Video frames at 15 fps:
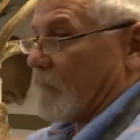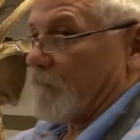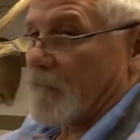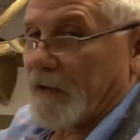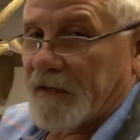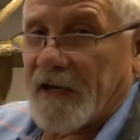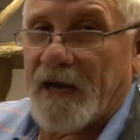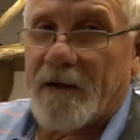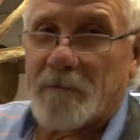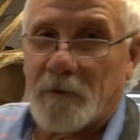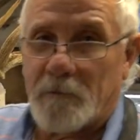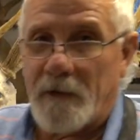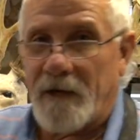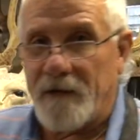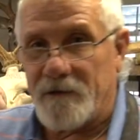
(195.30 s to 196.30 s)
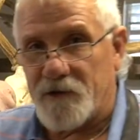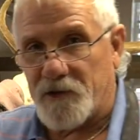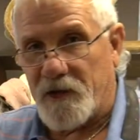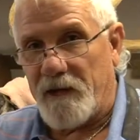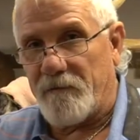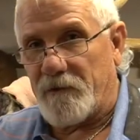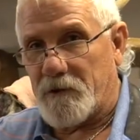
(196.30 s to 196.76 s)
My cameraman,
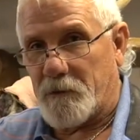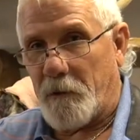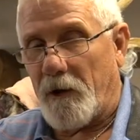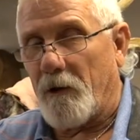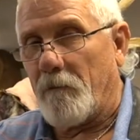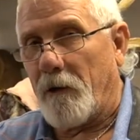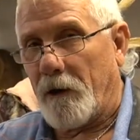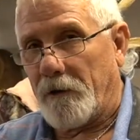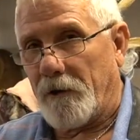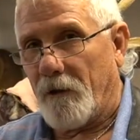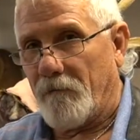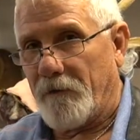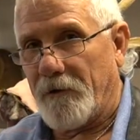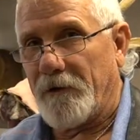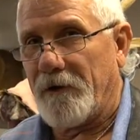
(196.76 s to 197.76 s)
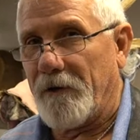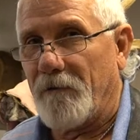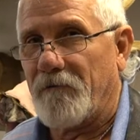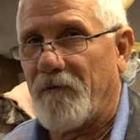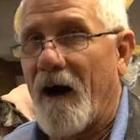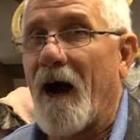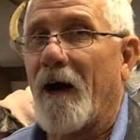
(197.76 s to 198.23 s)
Steven Spielberg over here,
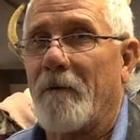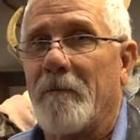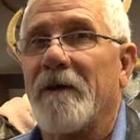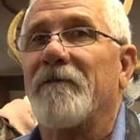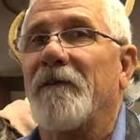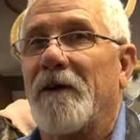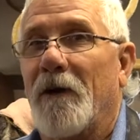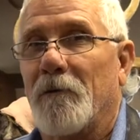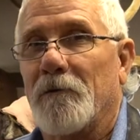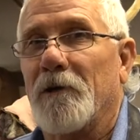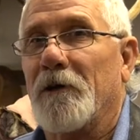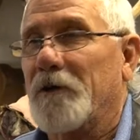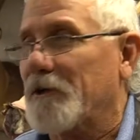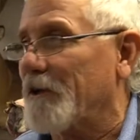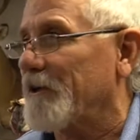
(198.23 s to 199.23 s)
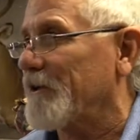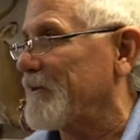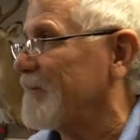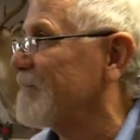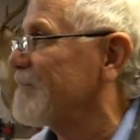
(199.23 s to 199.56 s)
he'll fire me if he don't look good.